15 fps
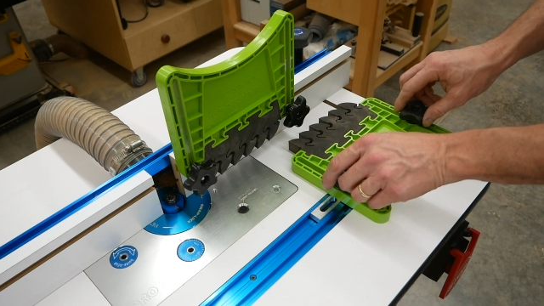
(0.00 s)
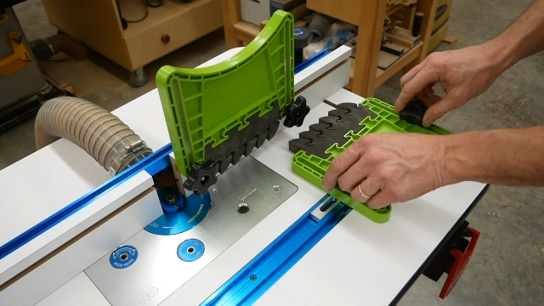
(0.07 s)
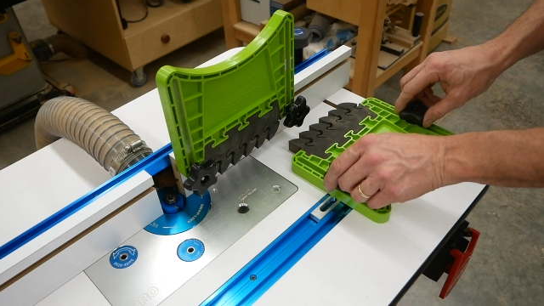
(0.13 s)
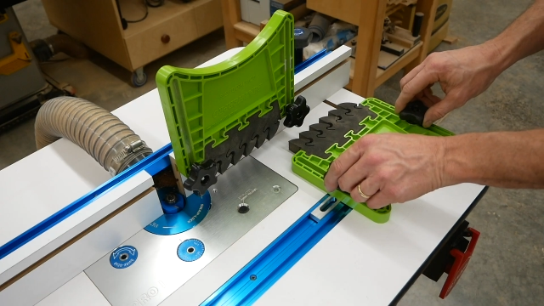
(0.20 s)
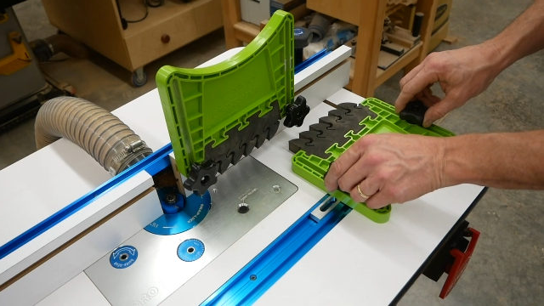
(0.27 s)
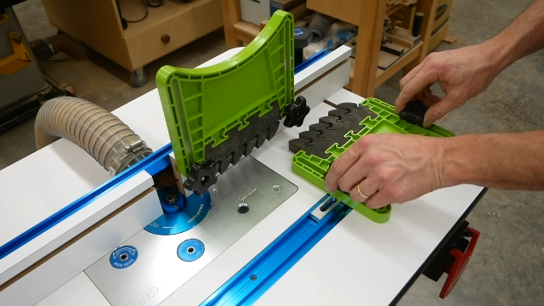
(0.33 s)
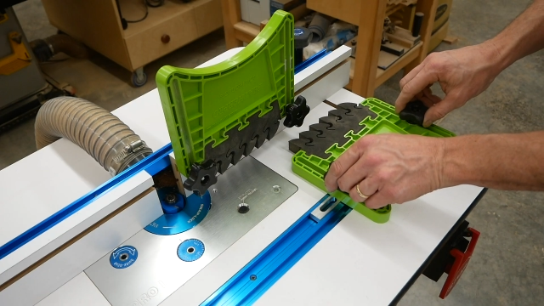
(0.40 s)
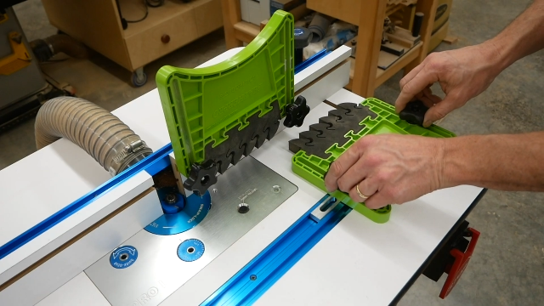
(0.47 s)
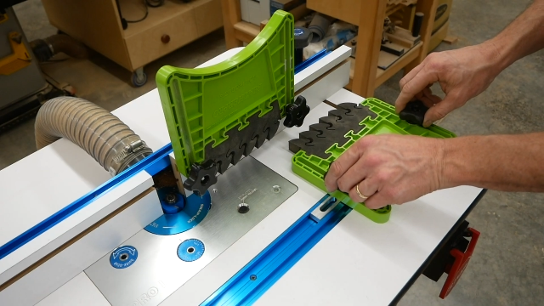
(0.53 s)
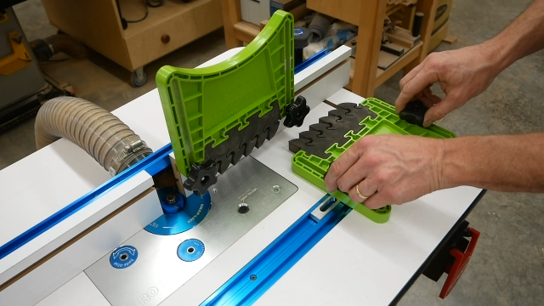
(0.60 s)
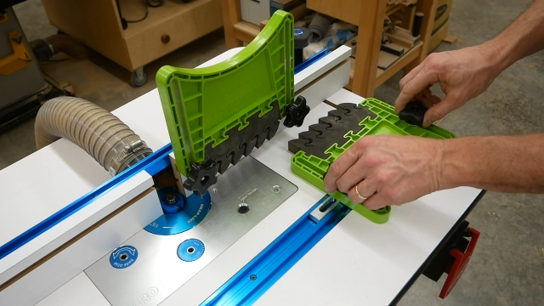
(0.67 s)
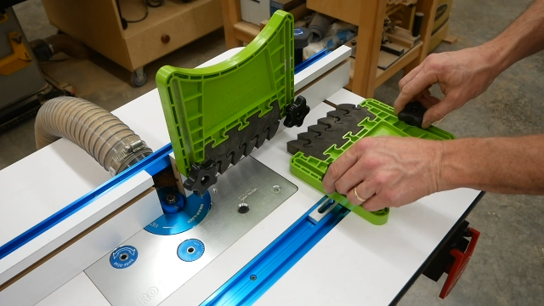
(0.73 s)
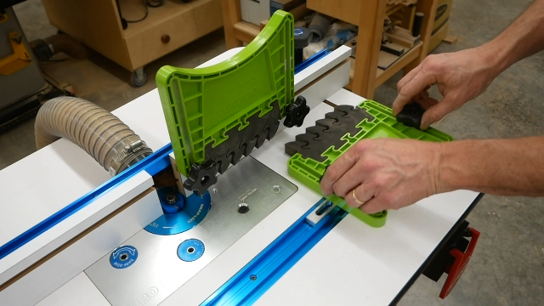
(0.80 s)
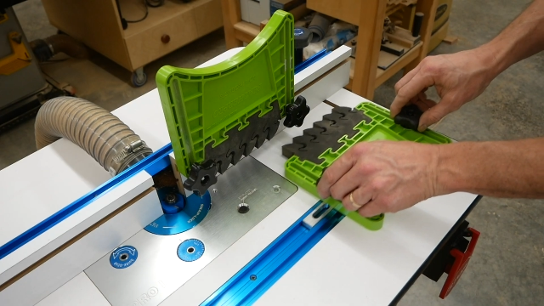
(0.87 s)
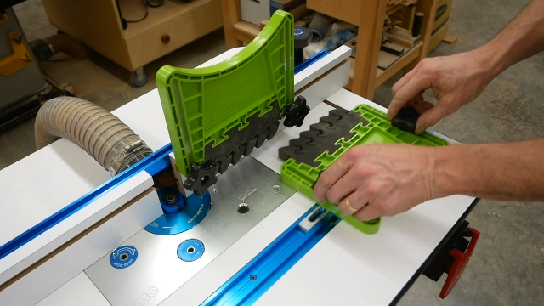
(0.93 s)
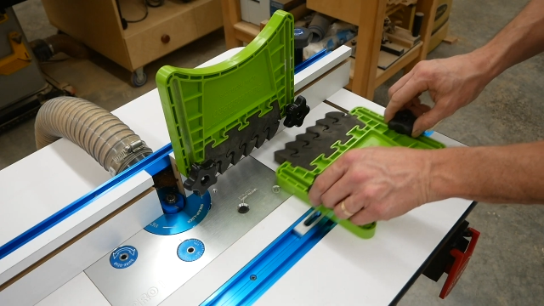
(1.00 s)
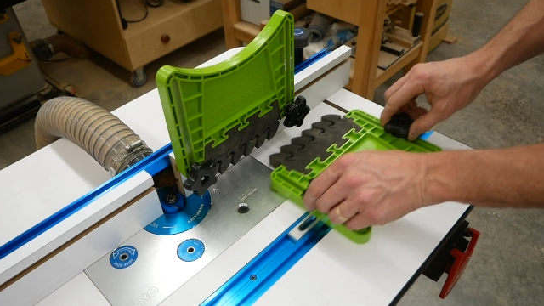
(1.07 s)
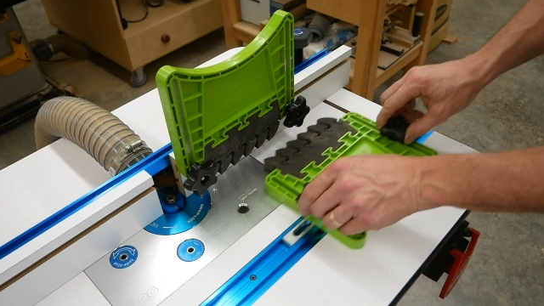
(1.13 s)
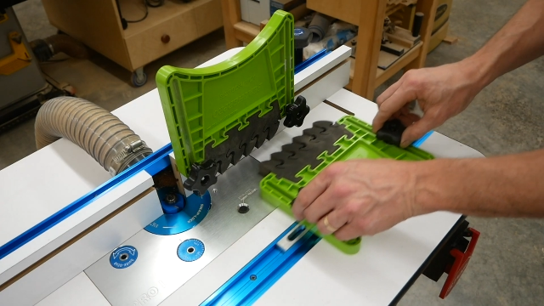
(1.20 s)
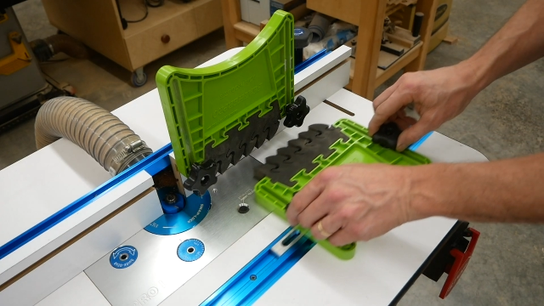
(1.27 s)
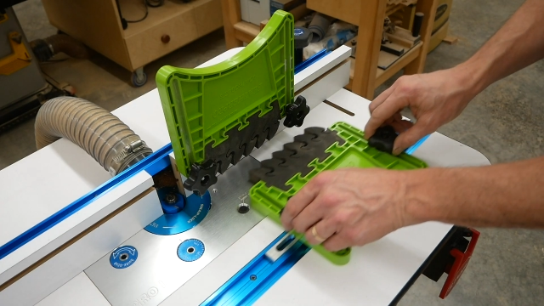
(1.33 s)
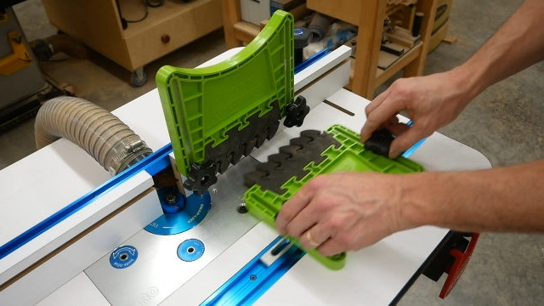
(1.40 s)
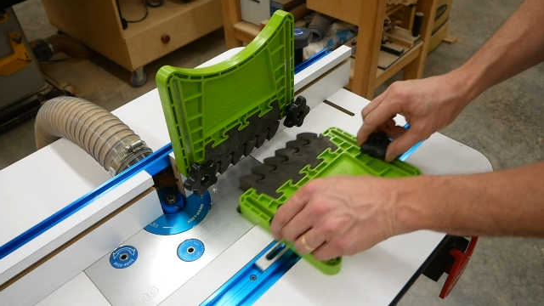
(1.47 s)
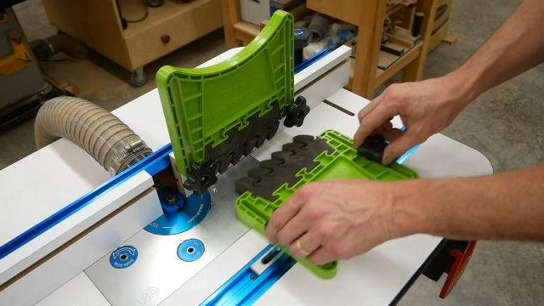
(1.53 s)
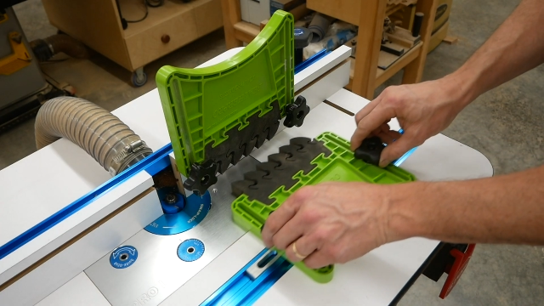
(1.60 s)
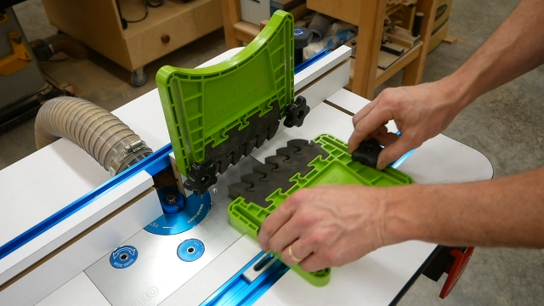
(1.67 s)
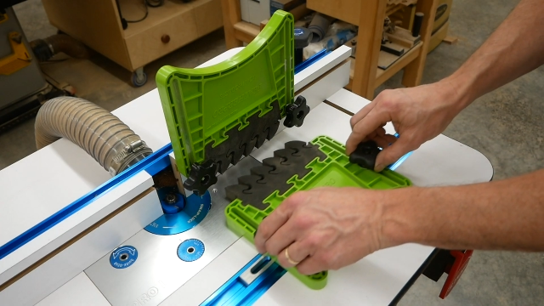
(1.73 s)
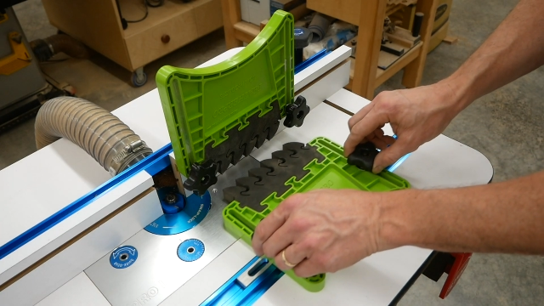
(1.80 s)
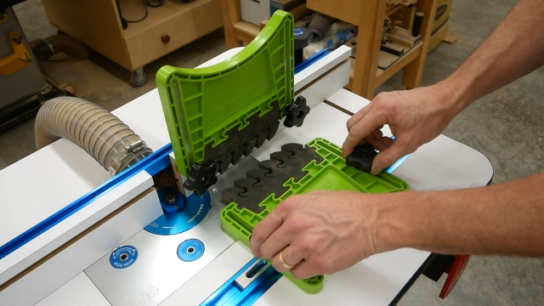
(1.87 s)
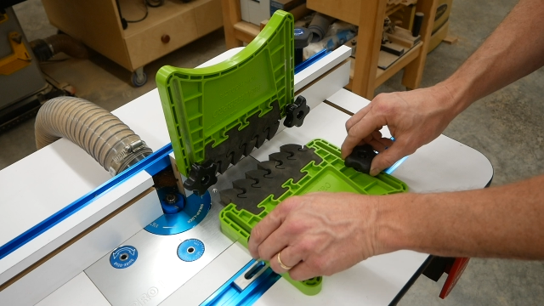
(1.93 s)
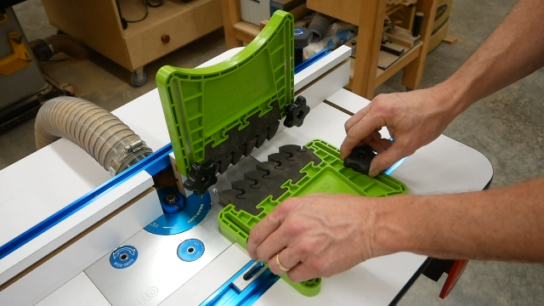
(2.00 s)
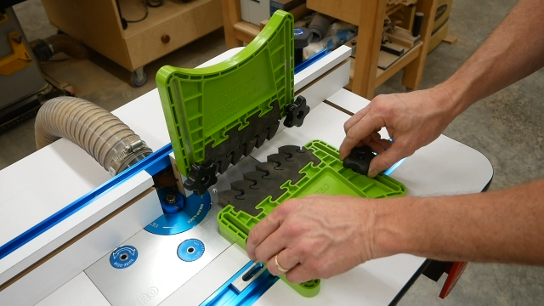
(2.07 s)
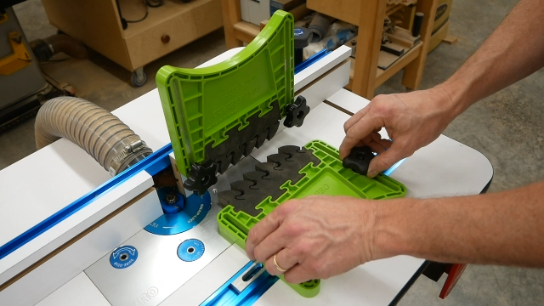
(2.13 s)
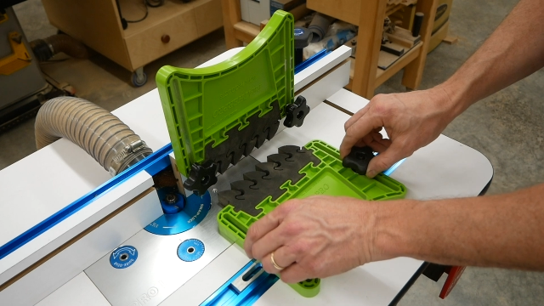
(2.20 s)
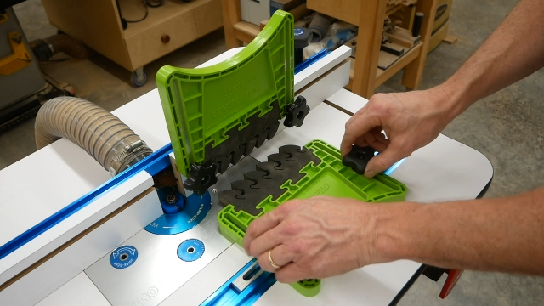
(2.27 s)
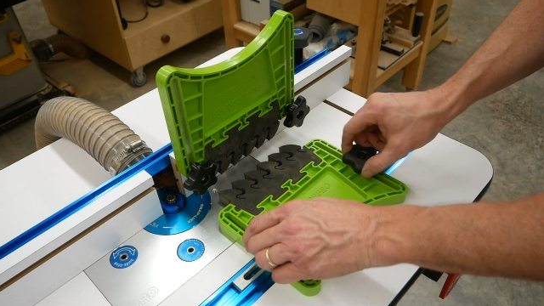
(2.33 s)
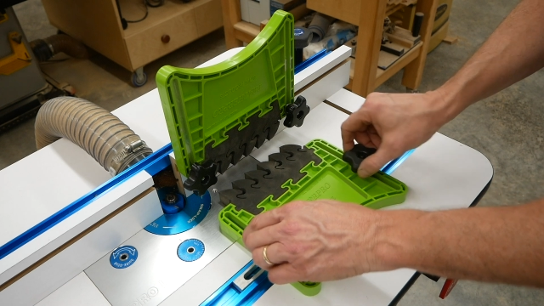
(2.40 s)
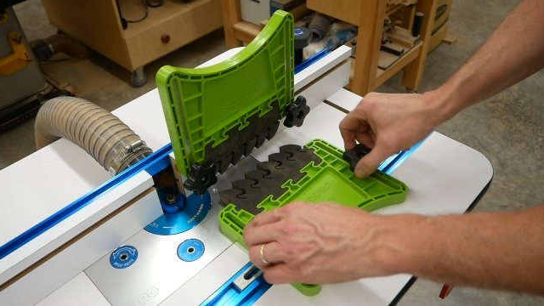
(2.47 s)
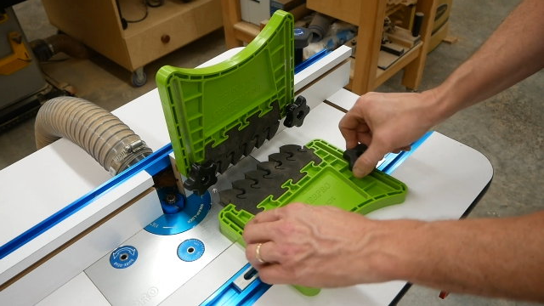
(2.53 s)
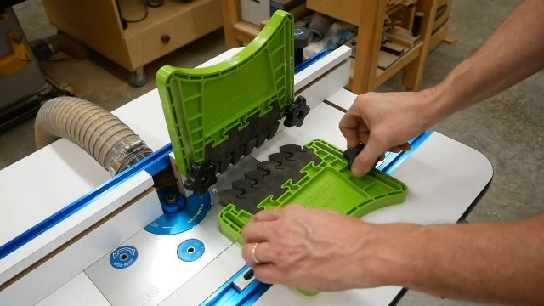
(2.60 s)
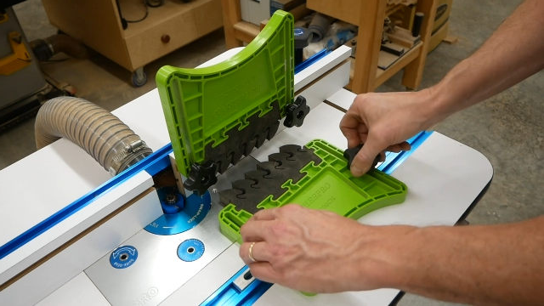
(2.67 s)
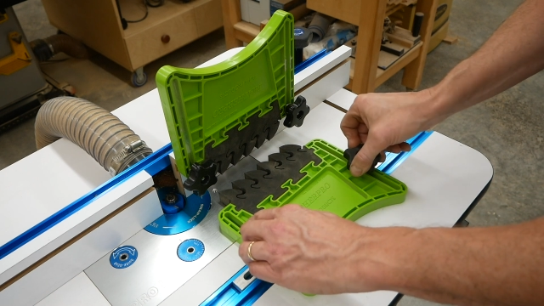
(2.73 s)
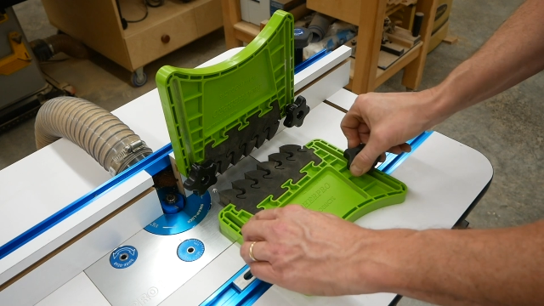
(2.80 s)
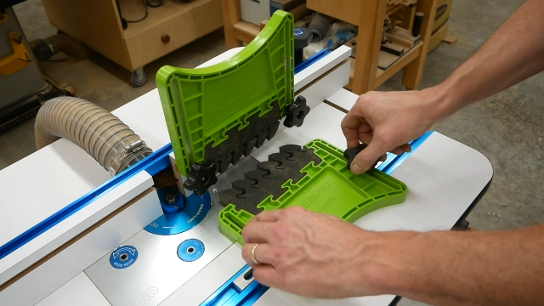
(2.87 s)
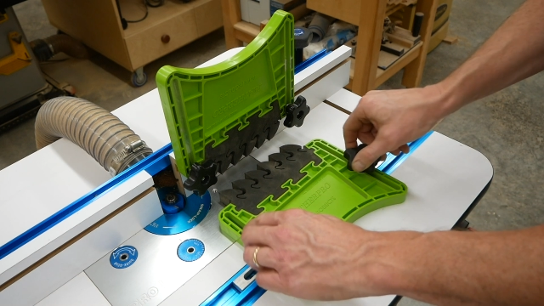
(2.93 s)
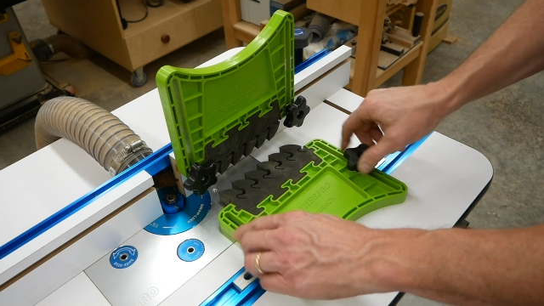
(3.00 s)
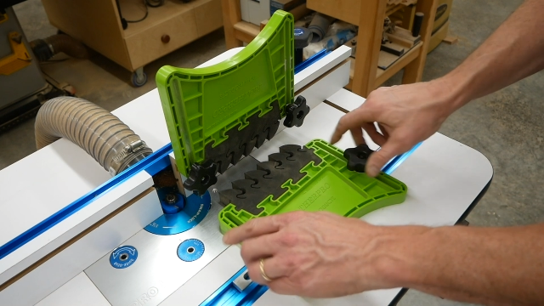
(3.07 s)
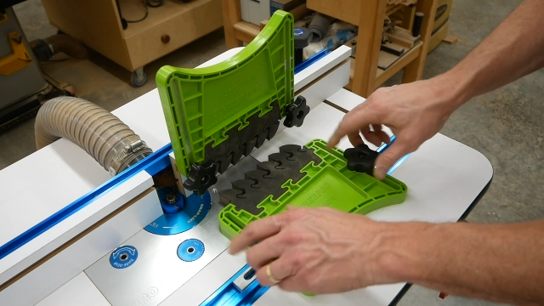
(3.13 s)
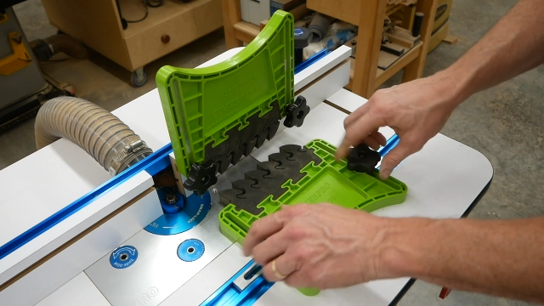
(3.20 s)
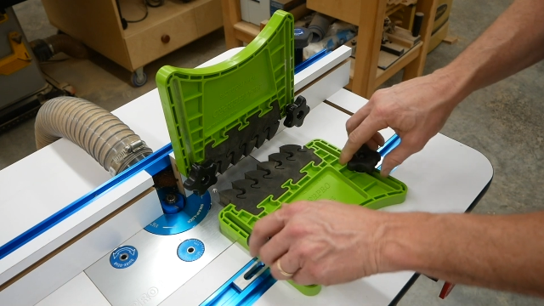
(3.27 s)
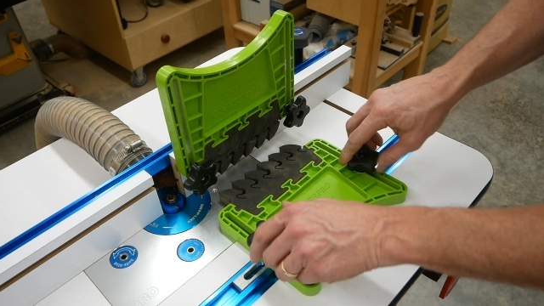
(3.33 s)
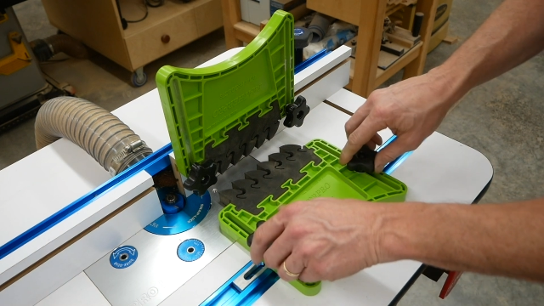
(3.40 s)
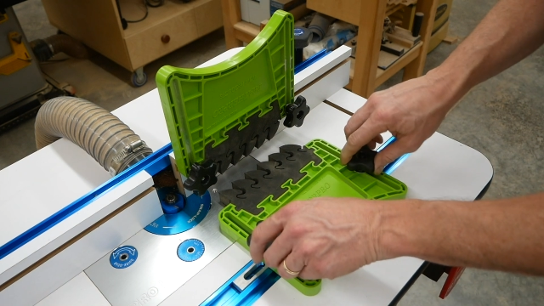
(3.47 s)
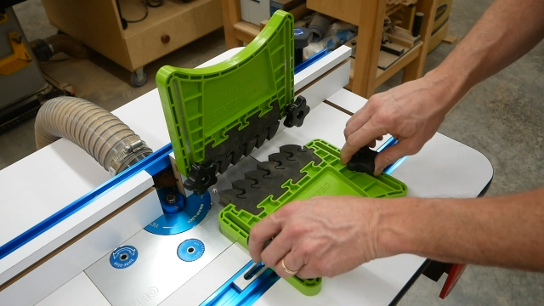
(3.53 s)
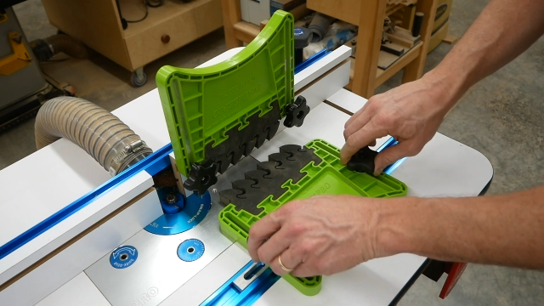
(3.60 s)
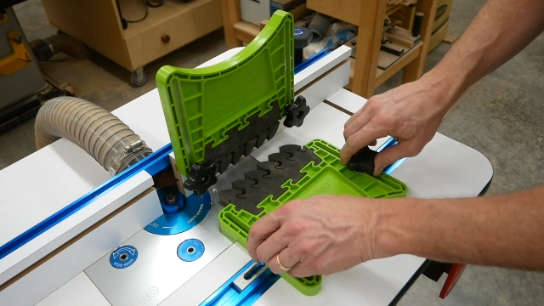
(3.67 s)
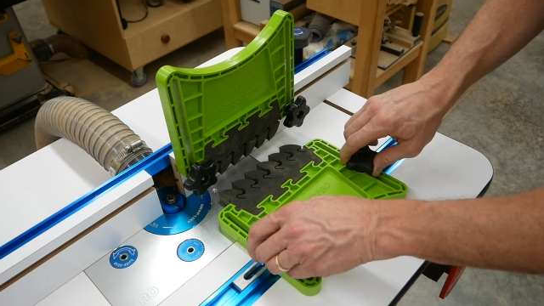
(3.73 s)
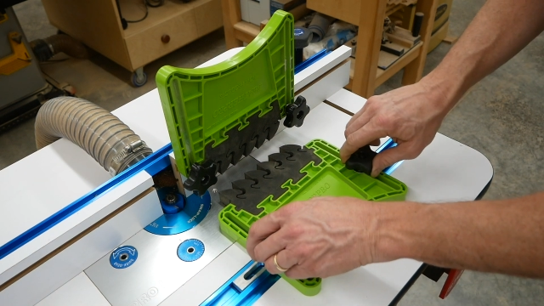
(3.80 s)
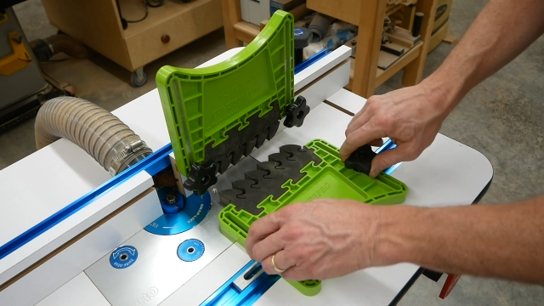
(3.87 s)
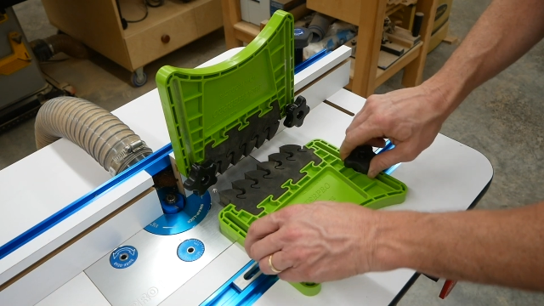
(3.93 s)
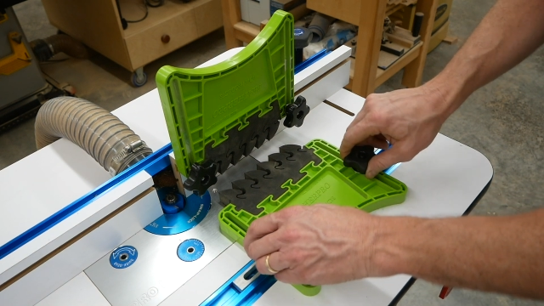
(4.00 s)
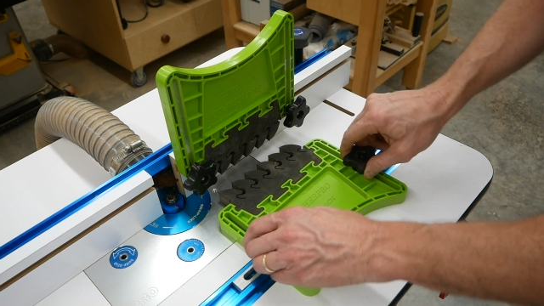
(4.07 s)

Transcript: [unreadable: no face in view]